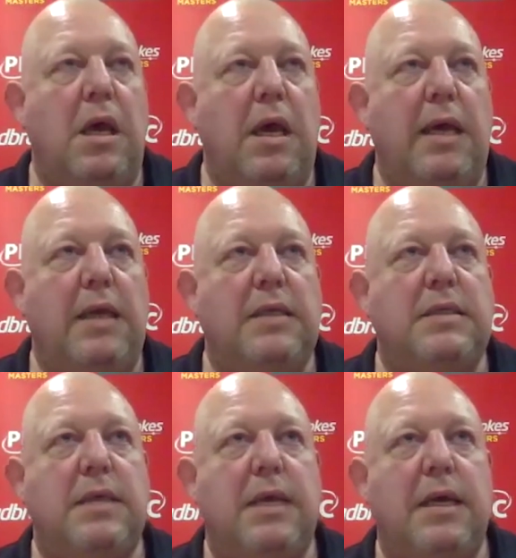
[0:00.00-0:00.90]
There's
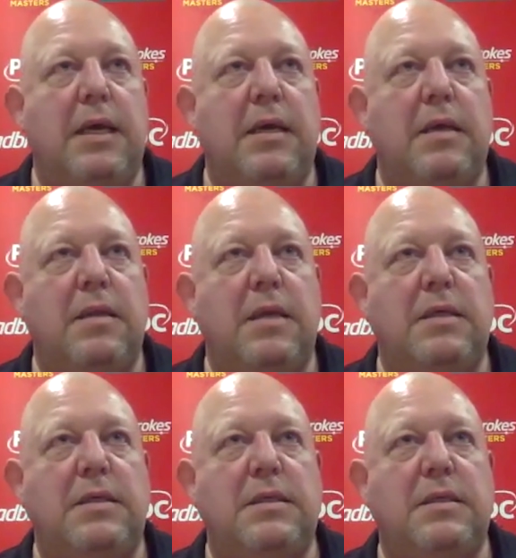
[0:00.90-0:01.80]
a
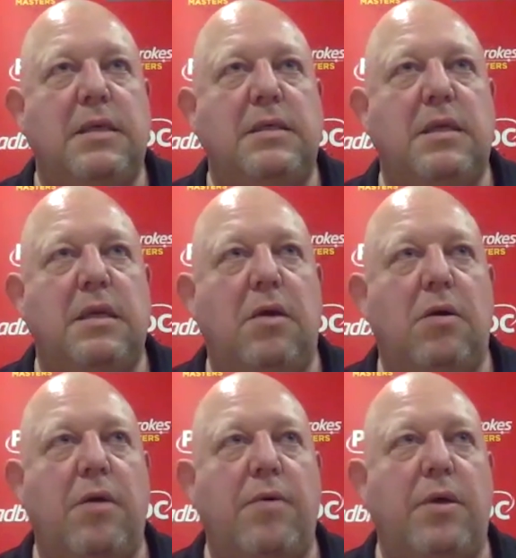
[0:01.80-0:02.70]
lot
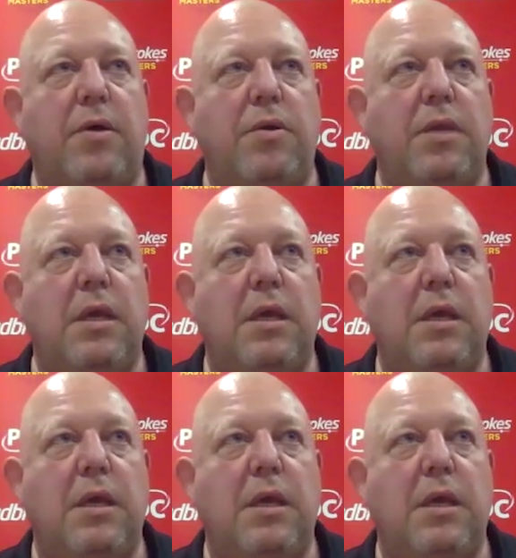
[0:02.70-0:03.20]
going on,